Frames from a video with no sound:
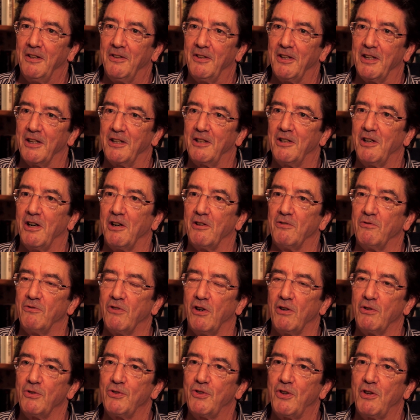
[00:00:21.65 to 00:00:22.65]
Their car
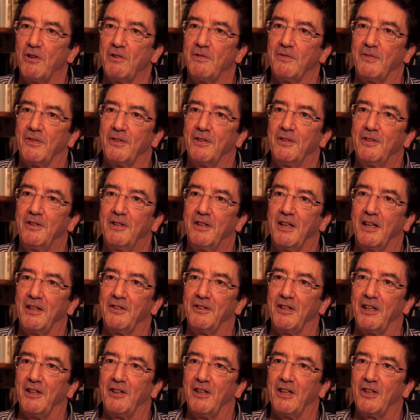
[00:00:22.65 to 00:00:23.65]
rolls over
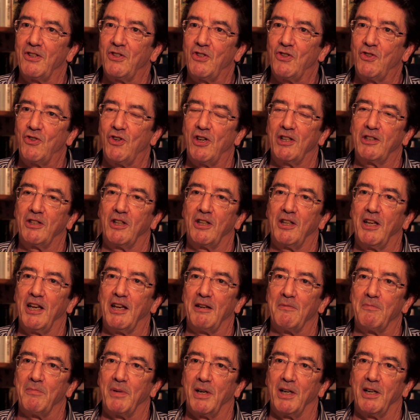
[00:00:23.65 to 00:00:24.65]
and then they're struck
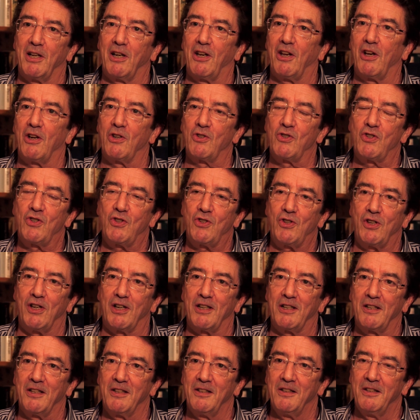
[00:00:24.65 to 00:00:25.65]
again by a large
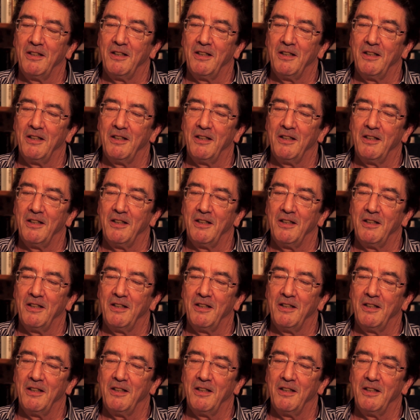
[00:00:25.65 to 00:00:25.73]
truck.